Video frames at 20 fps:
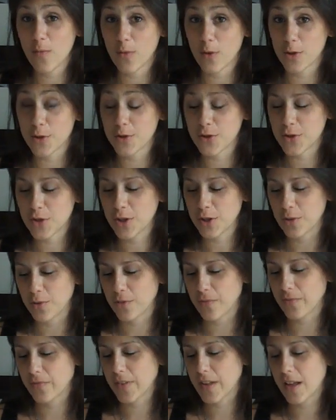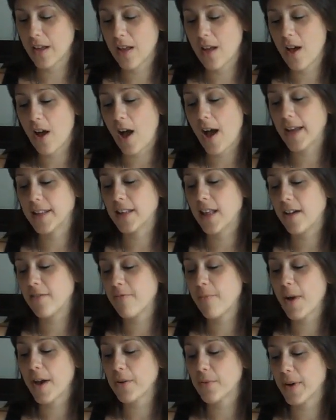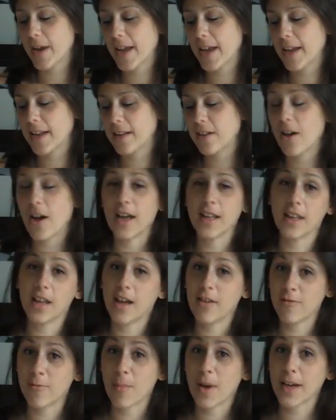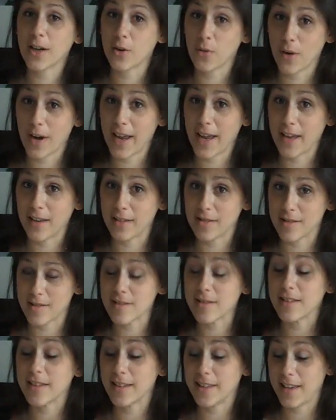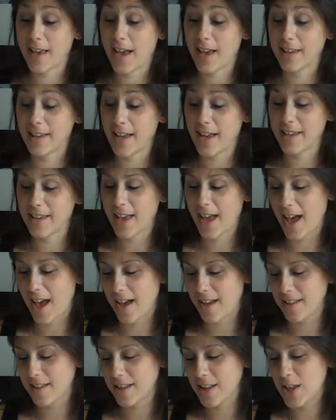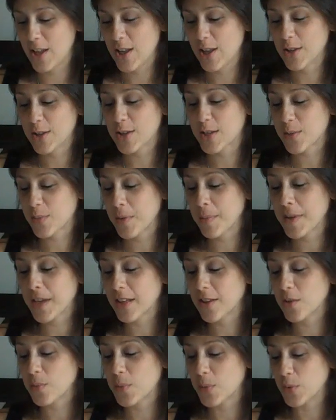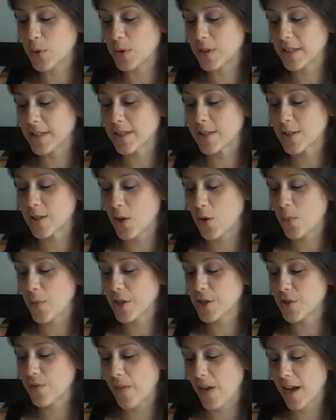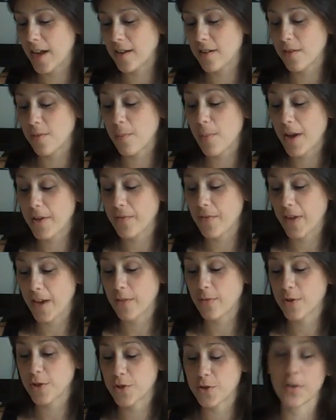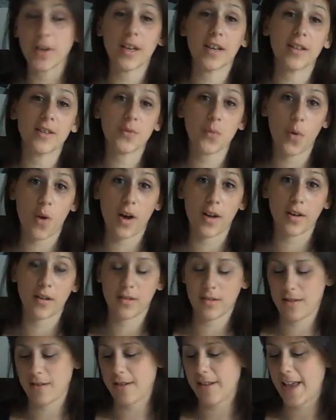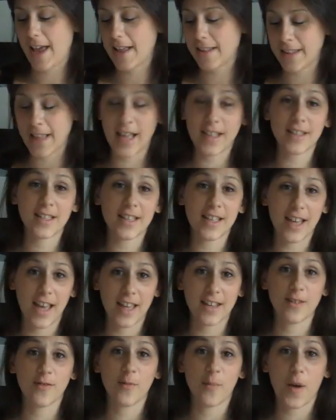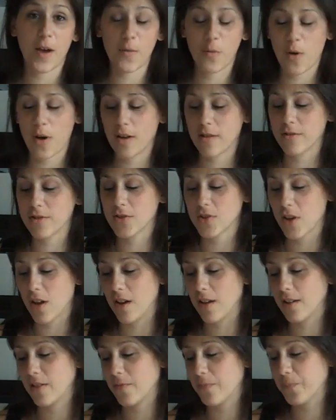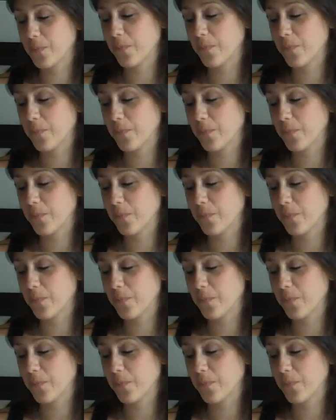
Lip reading: Verse 2. I love my rain. I love my grains. Yeah, yeah, yeah. Swimming in the pool is so much fun. My favorite drink is water. And that's the end of my water song.